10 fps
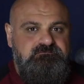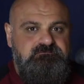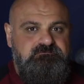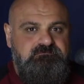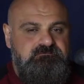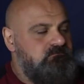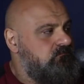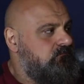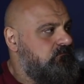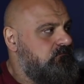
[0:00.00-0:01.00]

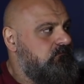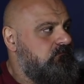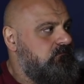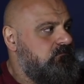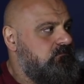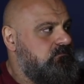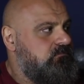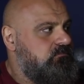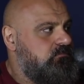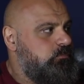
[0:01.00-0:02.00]

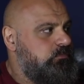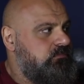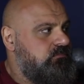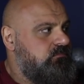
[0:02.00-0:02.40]
[no speech]